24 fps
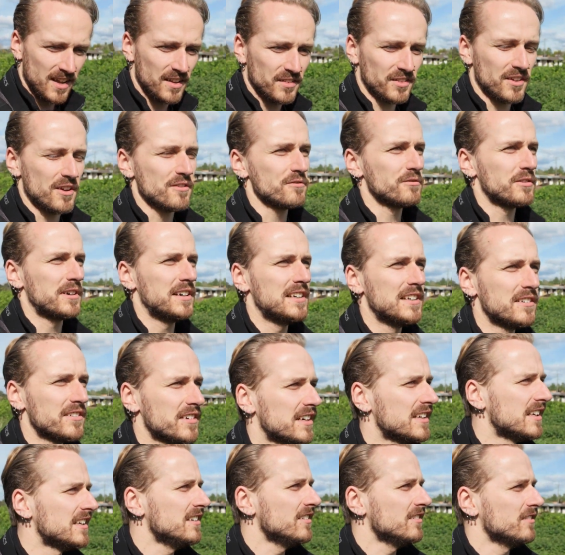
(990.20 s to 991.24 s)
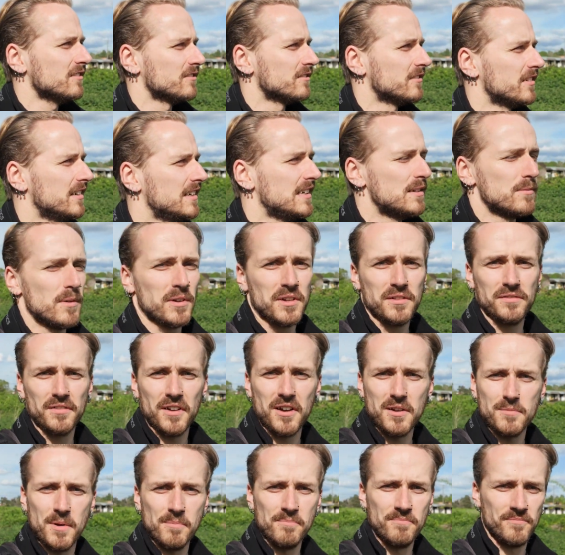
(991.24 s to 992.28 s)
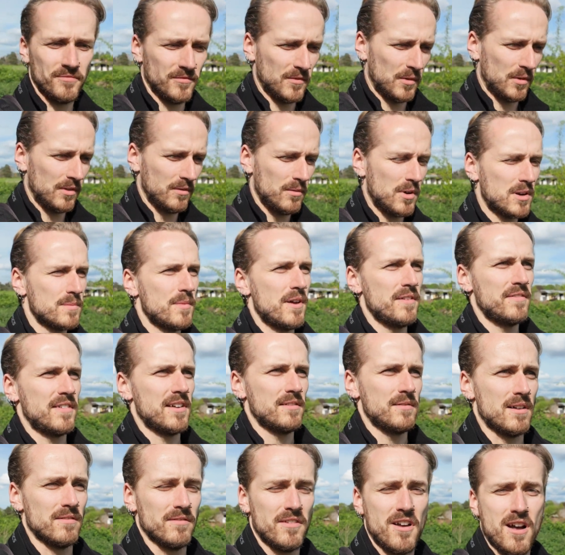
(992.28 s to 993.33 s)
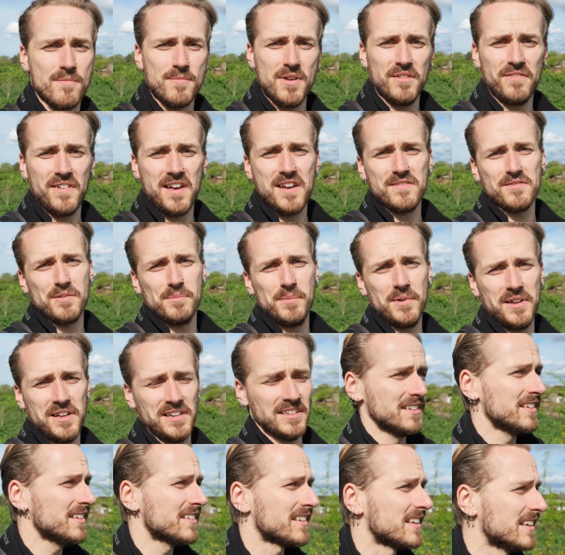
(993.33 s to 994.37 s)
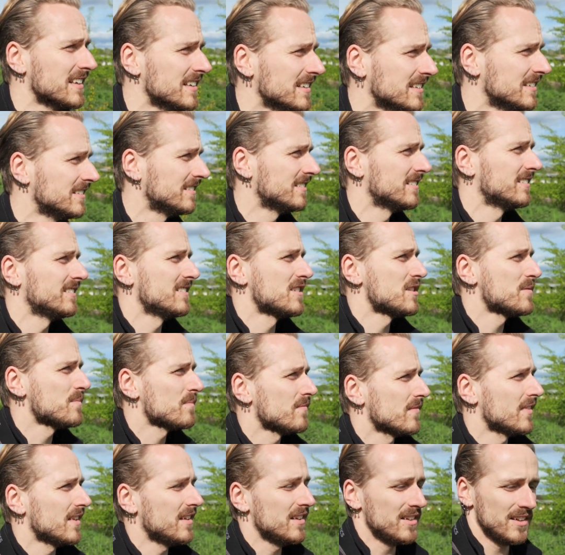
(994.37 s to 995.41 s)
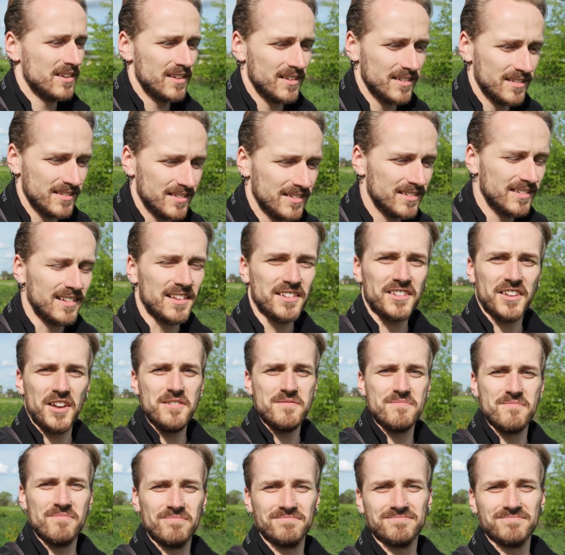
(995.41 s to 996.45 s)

So I really want to find one. One of my they are my favourite bird, so let's go.